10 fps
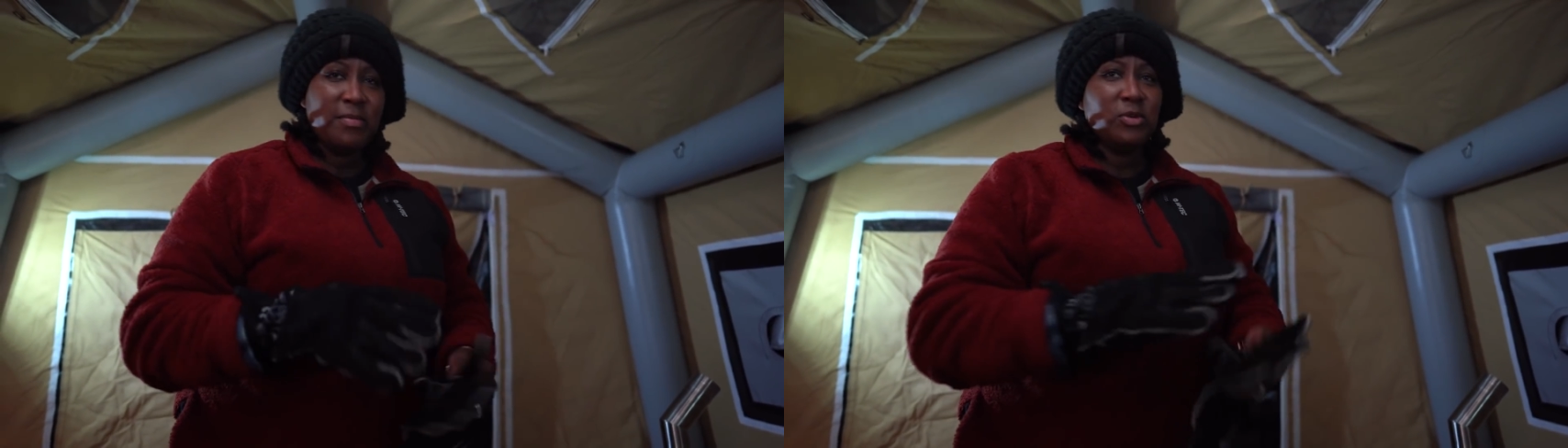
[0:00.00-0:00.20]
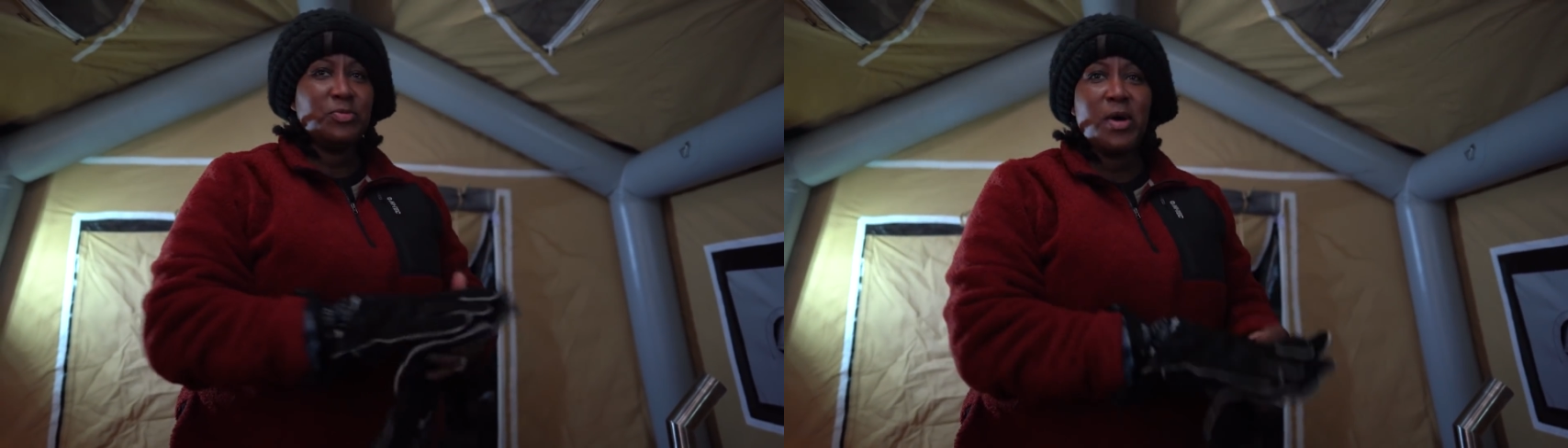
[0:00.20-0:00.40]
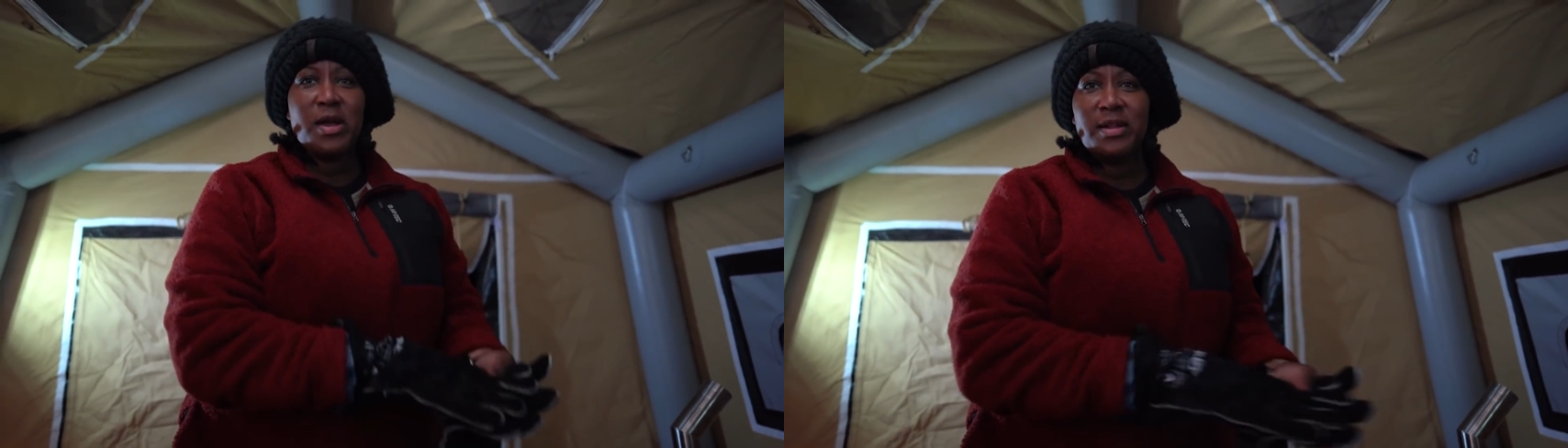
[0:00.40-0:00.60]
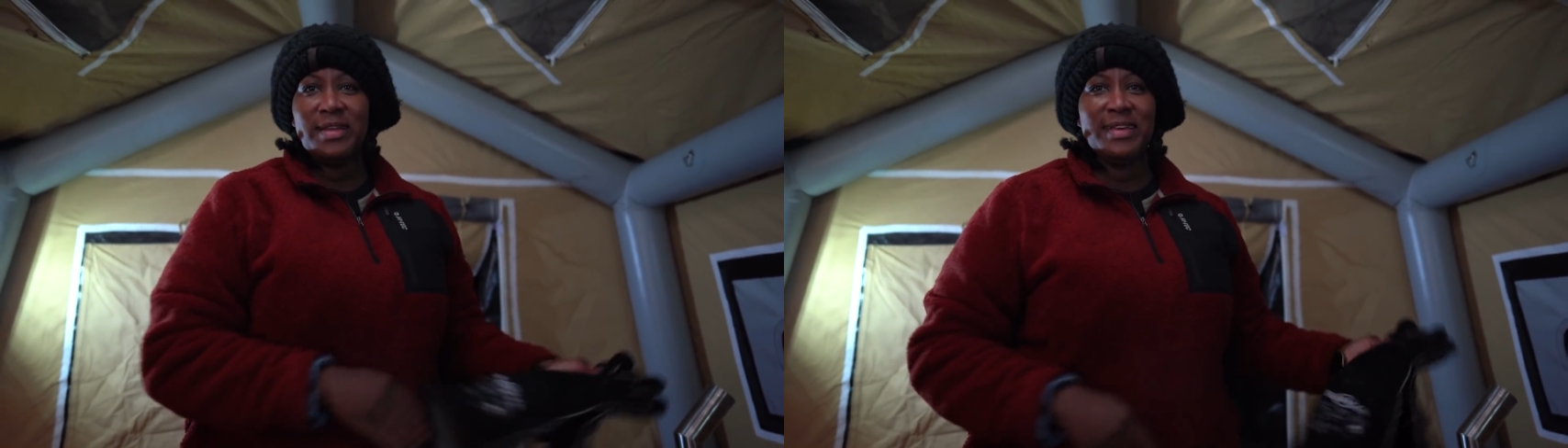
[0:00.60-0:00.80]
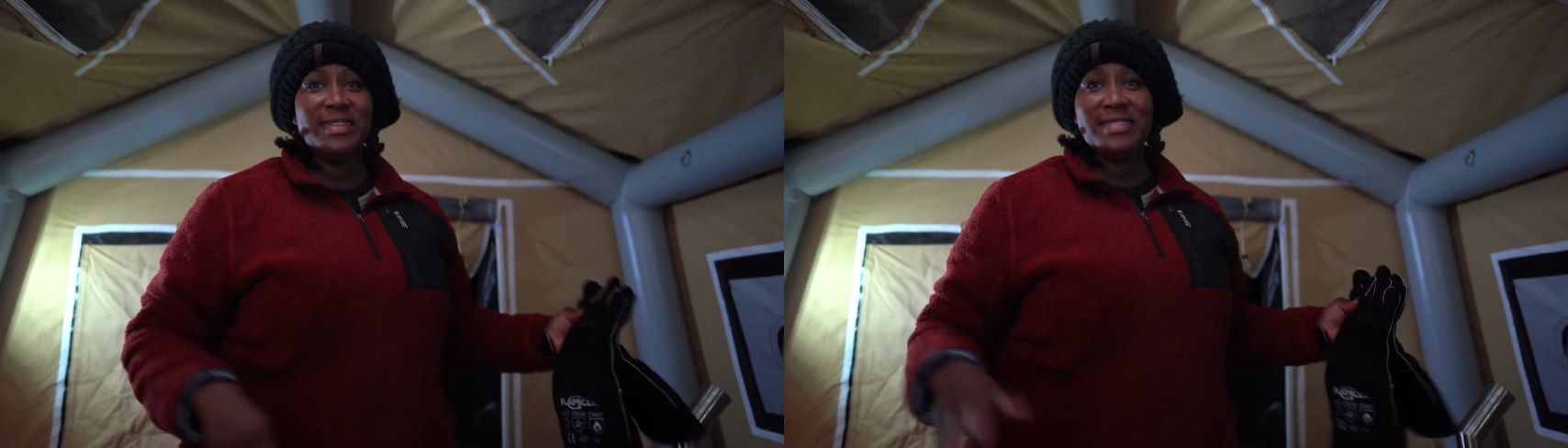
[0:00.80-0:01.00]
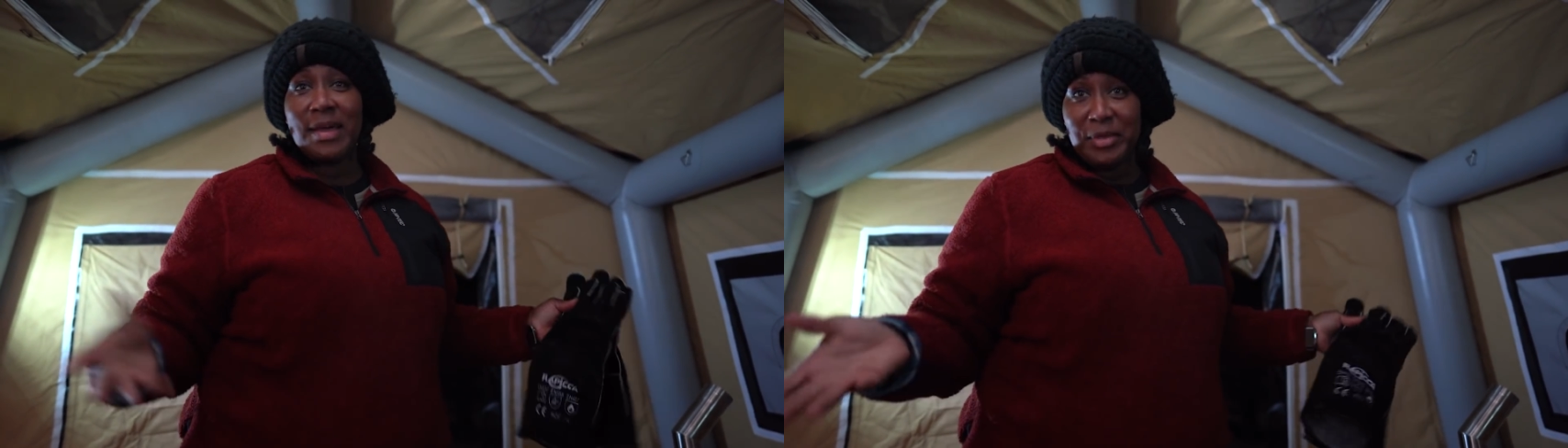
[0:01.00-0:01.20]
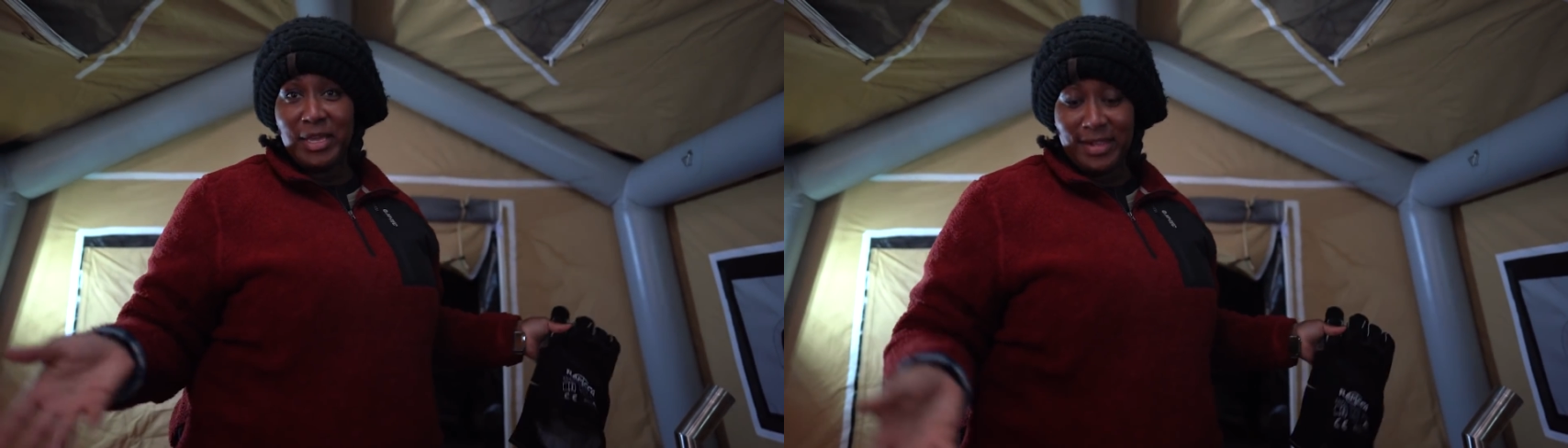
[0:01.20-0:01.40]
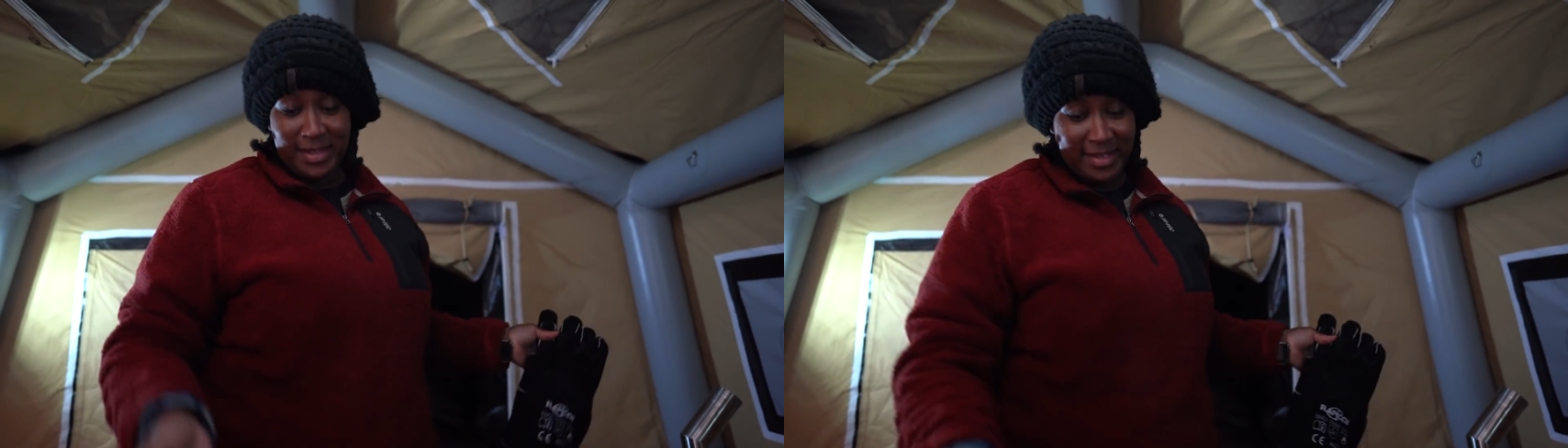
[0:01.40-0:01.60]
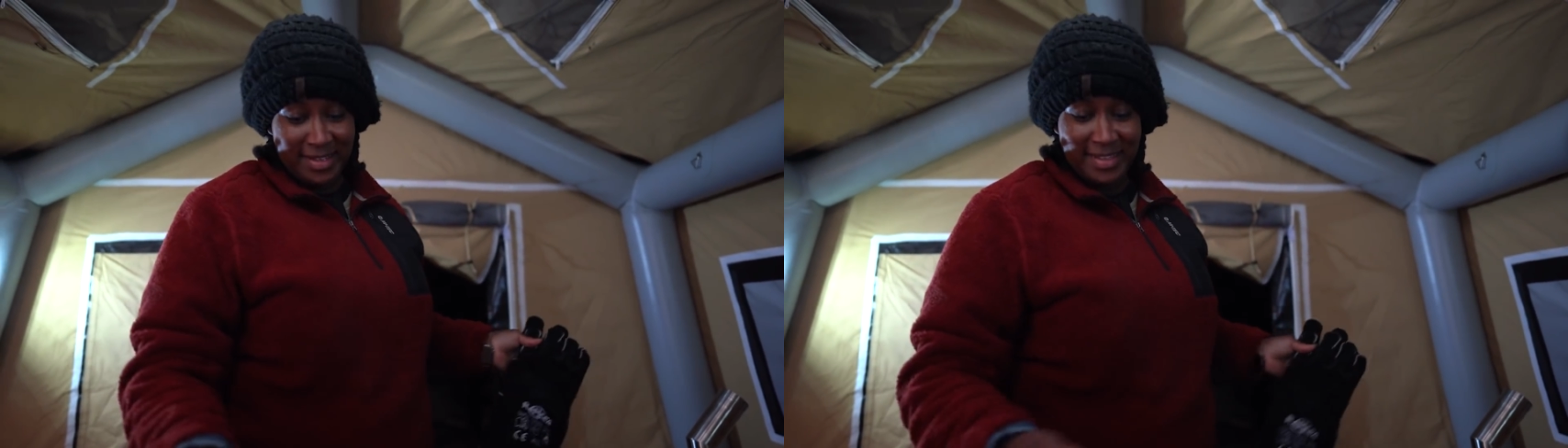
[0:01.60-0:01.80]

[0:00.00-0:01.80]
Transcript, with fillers: the most part, it's time to eat. It's